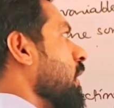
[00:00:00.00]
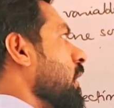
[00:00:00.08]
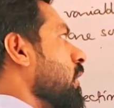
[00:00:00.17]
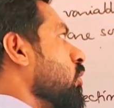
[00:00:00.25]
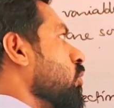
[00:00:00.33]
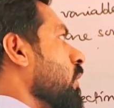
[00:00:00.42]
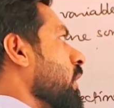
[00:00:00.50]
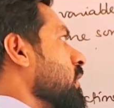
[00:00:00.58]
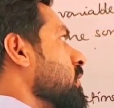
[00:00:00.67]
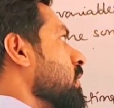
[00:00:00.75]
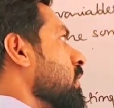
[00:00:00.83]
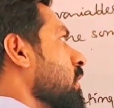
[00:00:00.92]

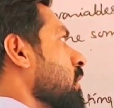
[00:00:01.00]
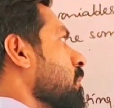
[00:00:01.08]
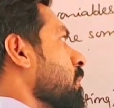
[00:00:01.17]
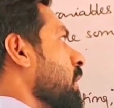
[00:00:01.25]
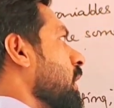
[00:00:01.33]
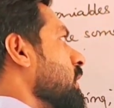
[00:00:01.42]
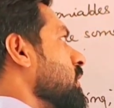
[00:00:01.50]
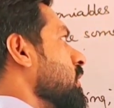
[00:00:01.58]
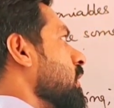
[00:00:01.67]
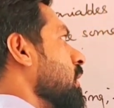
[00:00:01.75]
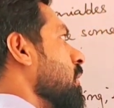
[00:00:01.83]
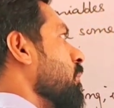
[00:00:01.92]
a2x plus
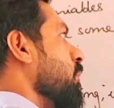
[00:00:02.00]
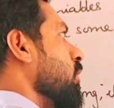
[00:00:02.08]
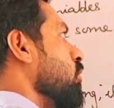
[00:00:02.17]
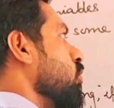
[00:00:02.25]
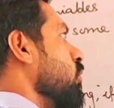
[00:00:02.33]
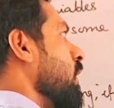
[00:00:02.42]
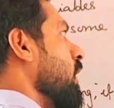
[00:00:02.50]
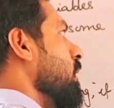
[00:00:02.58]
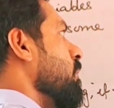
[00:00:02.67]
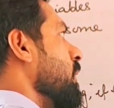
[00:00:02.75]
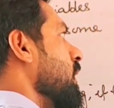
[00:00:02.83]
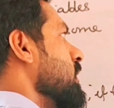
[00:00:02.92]

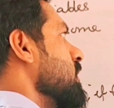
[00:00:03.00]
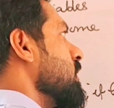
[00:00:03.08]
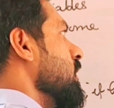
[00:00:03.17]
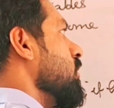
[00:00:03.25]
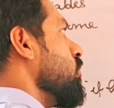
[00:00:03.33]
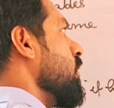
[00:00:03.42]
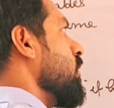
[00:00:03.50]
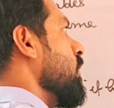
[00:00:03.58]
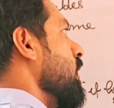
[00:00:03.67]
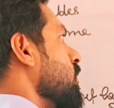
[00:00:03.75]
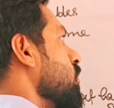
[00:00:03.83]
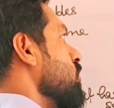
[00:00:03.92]
b2y plus c2
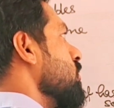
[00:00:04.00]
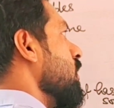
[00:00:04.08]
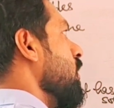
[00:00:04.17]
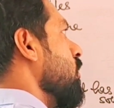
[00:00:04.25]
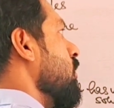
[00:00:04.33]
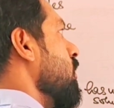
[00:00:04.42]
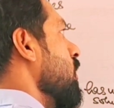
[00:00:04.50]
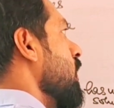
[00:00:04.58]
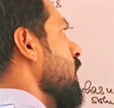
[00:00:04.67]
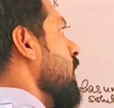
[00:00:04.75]
equal to 0